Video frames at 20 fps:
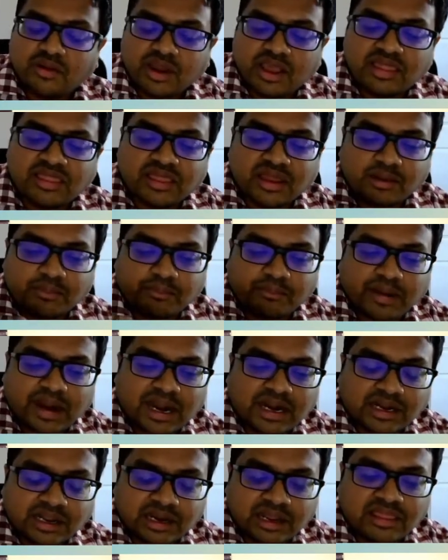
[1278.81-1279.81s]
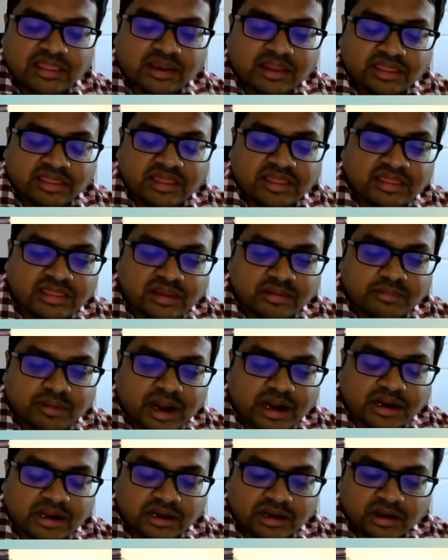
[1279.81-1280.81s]
is there a pattern, is there a seasonal
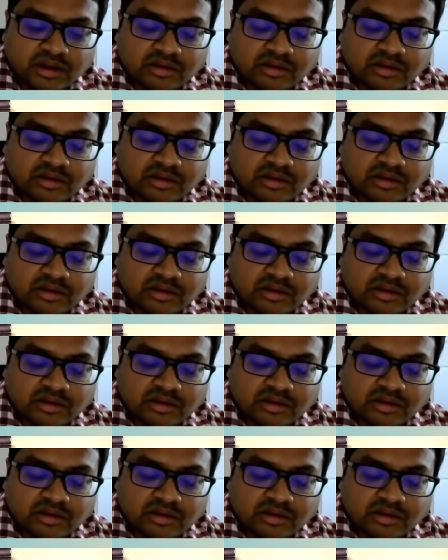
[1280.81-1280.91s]
pattern